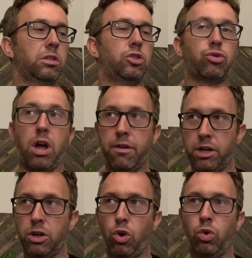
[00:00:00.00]
driving
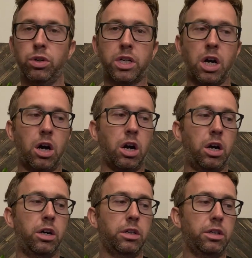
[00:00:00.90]
an older
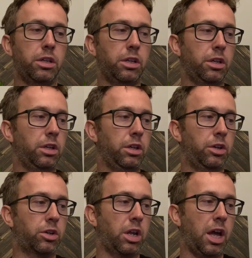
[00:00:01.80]
car,
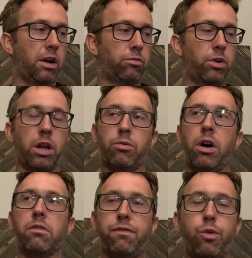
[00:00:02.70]
you're going to have right
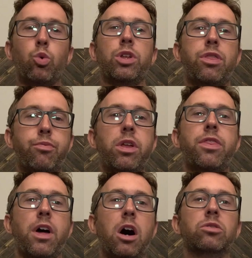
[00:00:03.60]
around
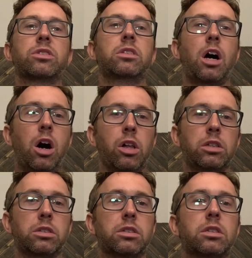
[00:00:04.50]

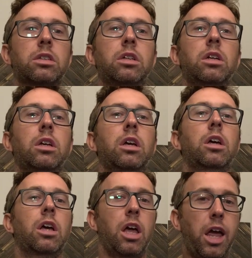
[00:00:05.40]
$43,000
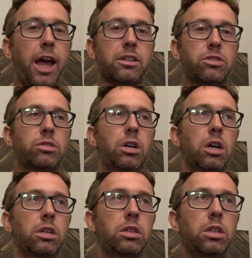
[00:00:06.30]
extra